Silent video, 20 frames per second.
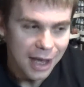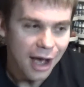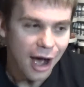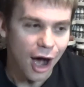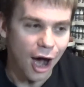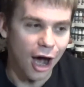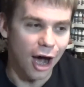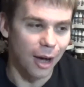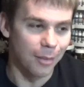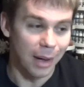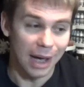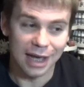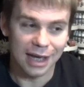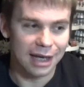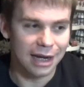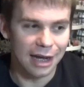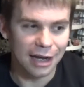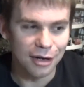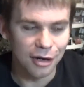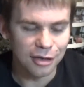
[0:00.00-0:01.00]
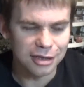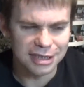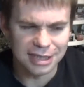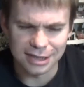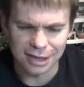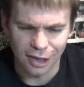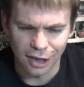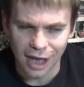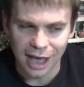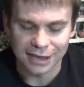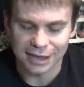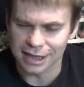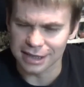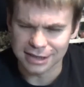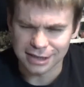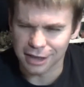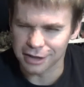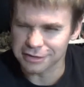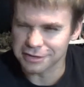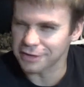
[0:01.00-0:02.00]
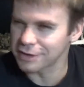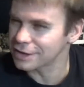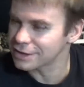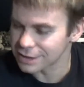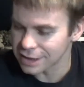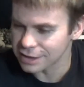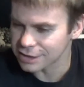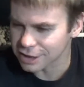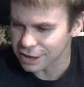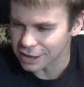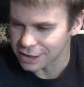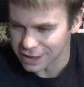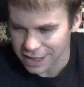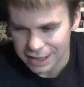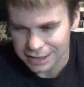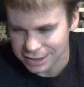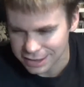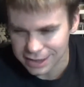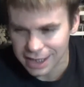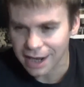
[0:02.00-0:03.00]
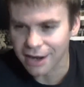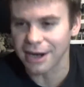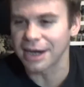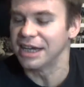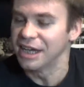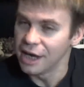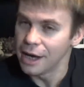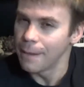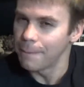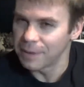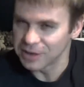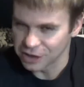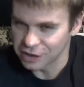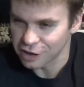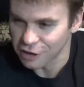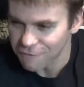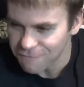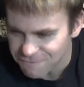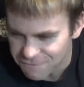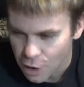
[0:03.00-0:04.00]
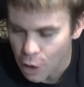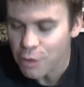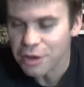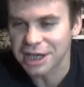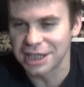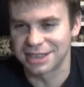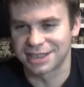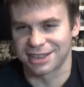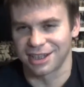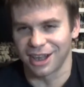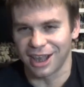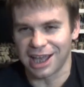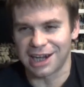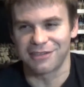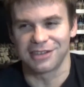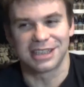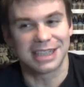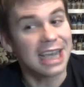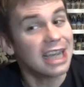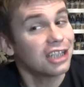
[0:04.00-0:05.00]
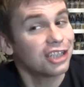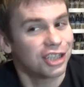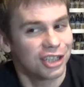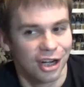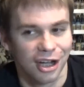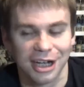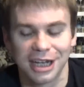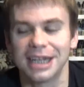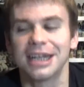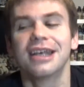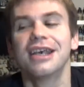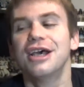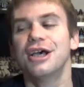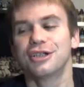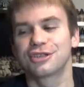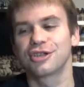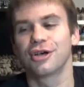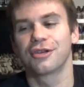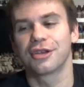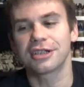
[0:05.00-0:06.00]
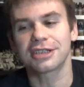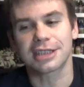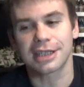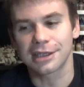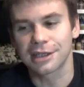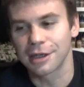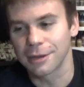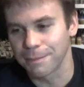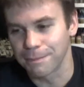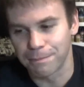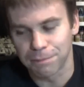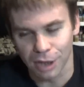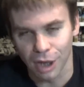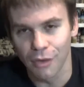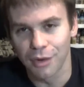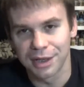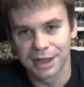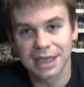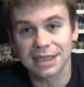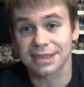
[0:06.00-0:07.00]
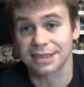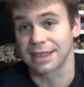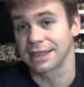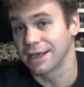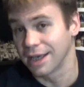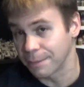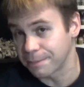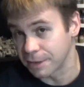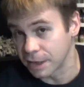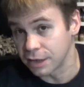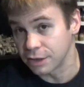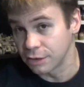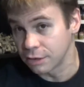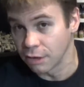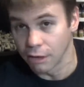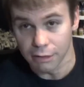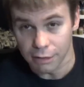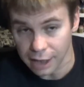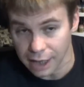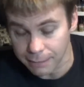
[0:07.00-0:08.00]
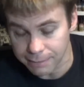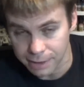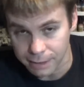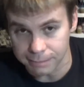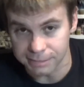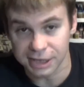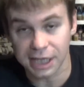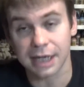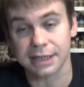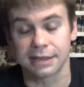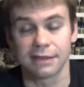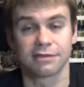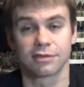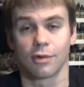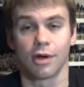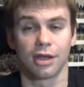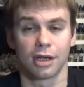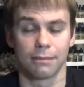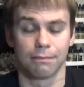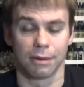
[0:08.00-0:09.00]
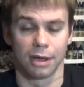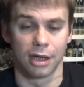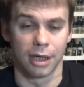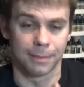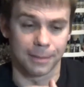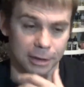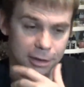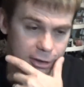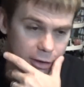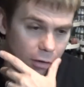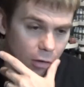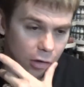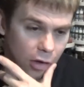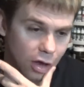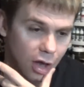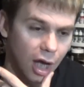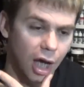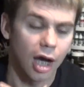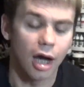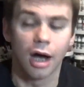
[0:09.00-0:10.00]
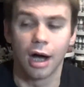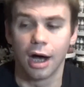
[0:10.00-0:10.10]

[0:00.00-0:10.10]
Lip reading: And I notice this a lot. They get scared, so it isn't necessarily that scary, but they're going to focus a lot of attention on it. So they're sitting there blowing this thing up, and then you go grab your objectives while they're blowing up your Assault Claw.